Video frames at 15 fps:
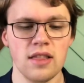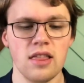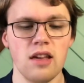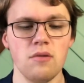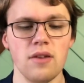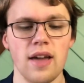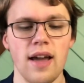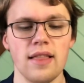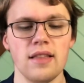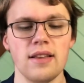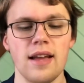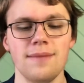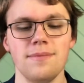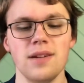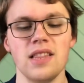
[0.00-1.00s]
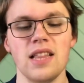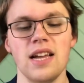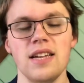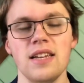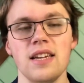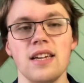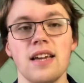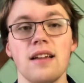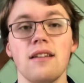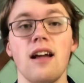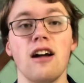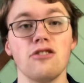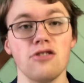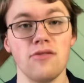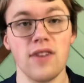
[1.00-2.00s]
Then we had the Tampa Bay Lightning get
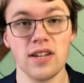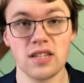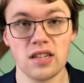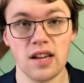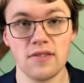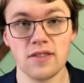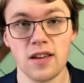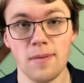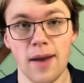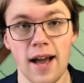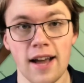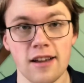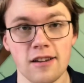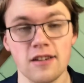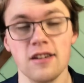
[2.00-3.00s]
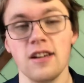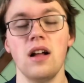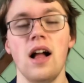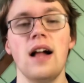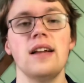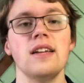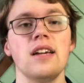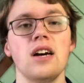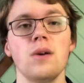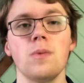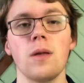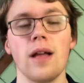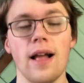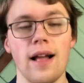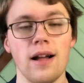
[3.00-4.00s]
Andrei Vasilevskiy back, and he helped
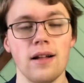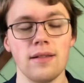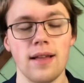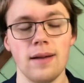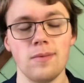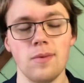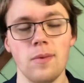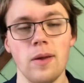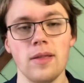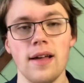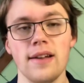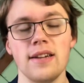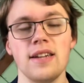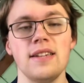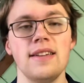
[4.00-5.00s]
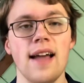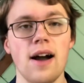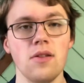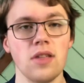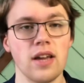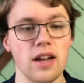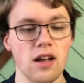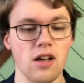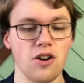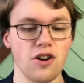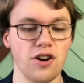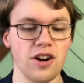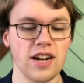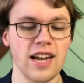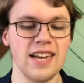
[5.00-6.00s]
the Tampa Bay Lightning down the Carolina
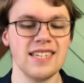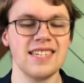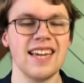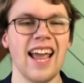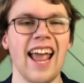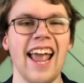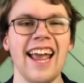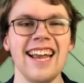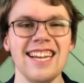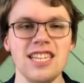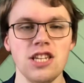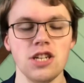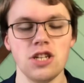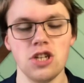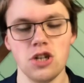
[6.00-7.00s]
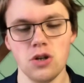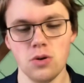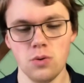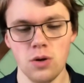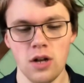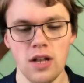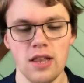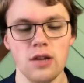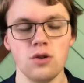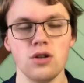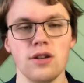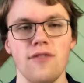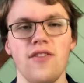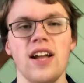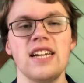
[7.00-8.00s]
Hurricanes 8-2. This was
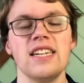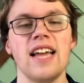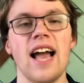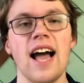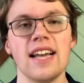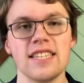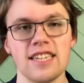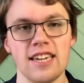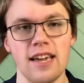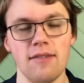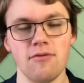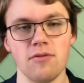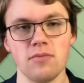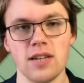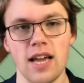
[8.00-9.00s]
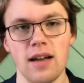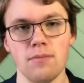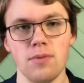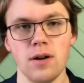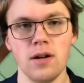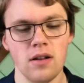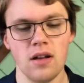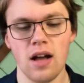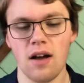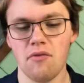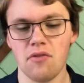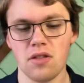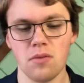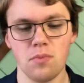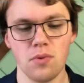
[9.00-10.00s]
a fantastic game from Tampa.
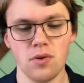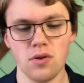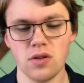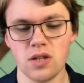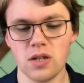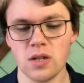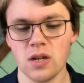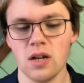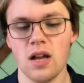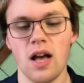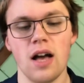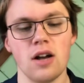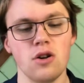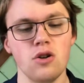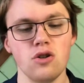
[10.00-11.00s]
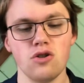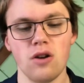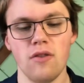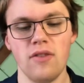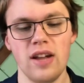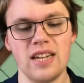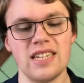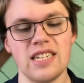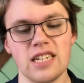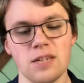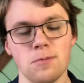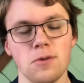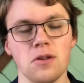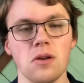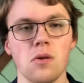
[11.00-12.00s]
For the Bolts, Kucherov had a
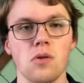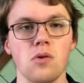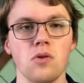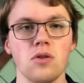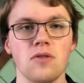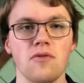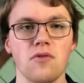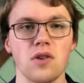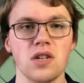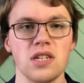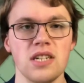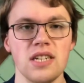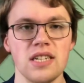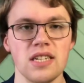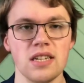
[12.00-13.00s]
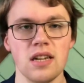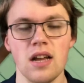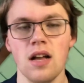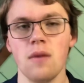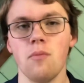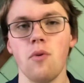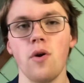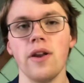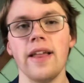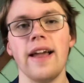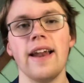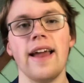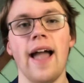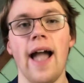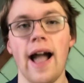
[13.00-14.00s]
6-point with 2 goals and 4 assists. Point
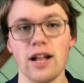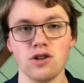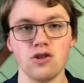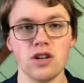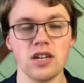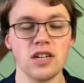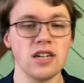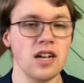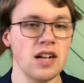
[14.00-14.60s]
had a hat trick.